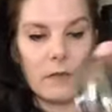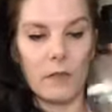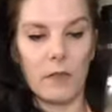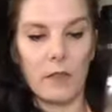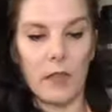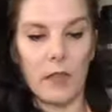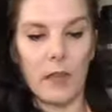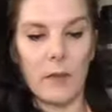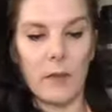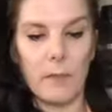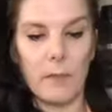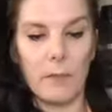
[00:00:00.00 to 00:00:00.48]

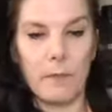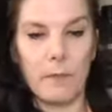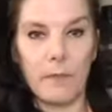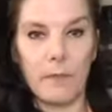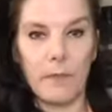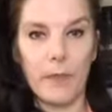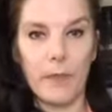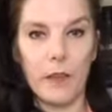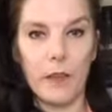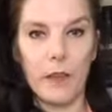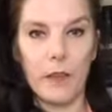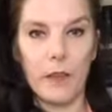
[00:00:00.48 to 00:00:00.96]
Okay,
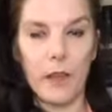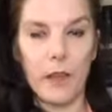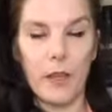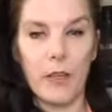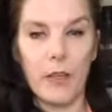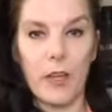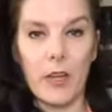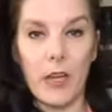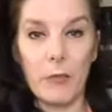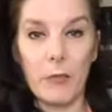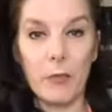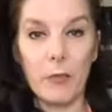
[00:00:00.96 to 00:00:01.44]
and
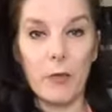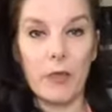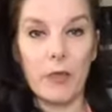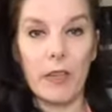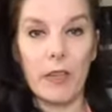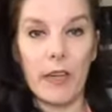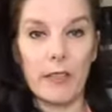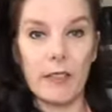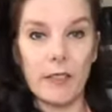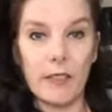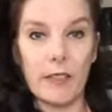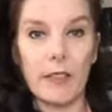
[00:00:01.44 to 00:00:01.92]
you keep doing
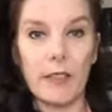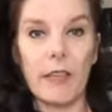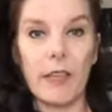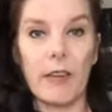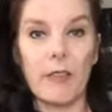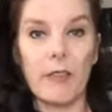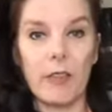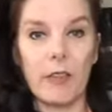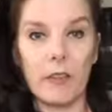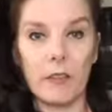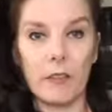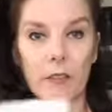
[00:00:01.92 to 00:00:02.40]
that
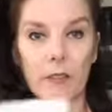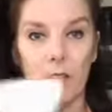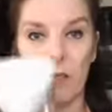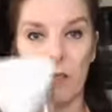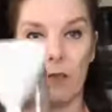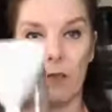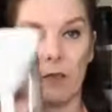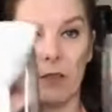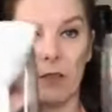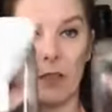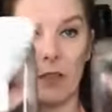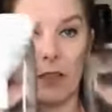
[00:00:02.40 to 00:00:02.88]
seven,
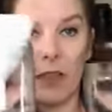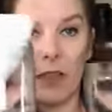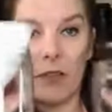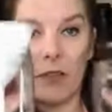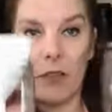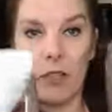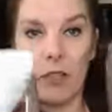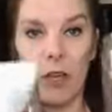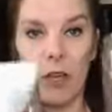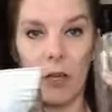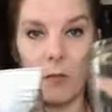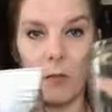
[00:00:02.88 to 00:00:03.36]
seven
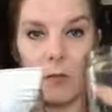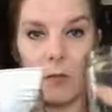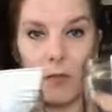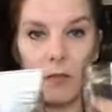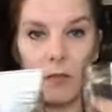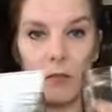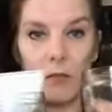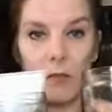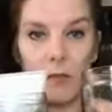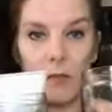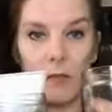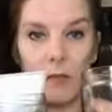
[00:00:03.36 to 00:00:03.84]

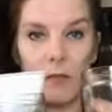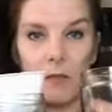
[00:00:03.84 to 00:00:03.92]
times.